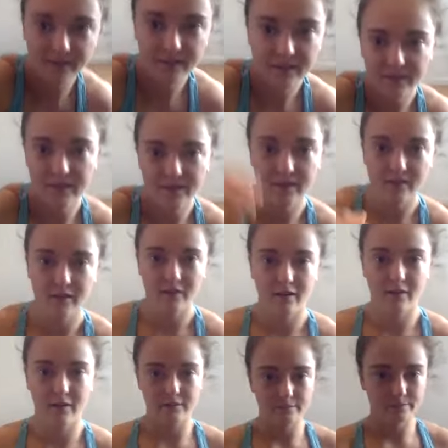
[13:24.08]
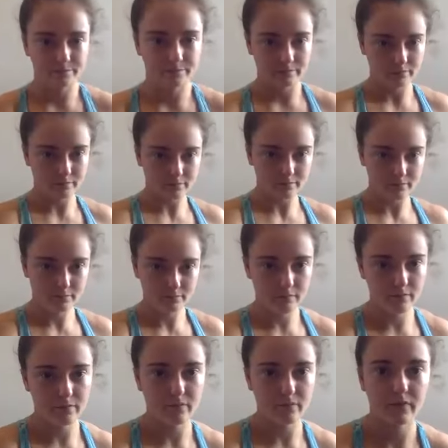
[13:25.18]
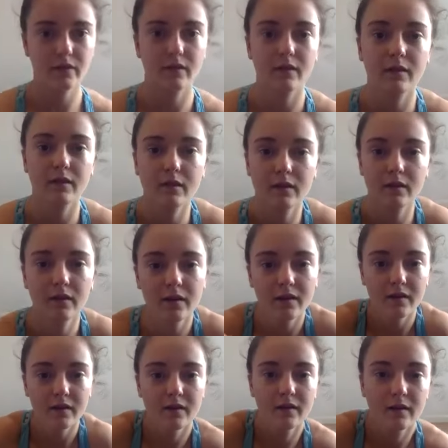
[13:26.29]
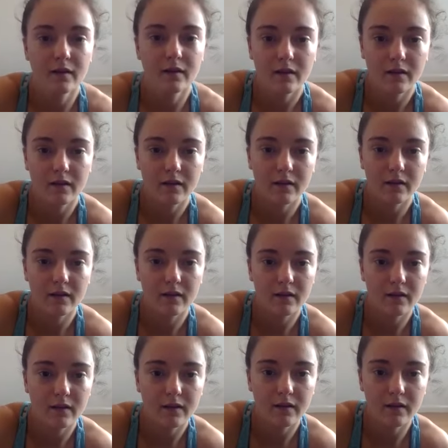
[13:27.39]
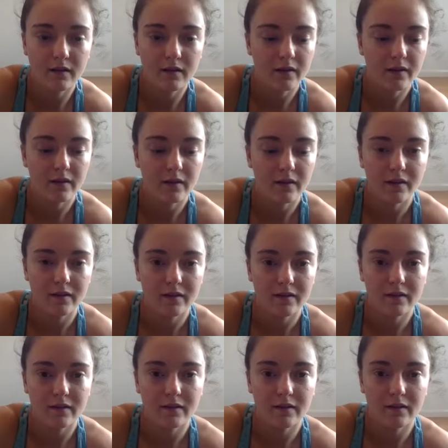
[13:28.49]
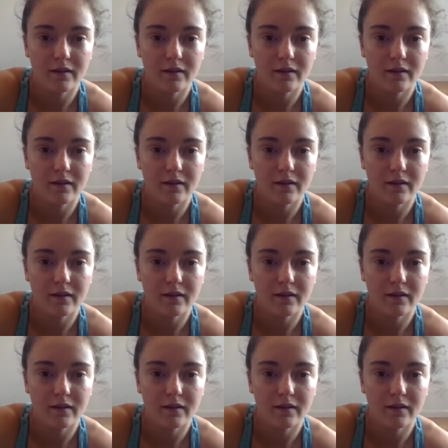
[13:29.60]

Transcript: [no speech]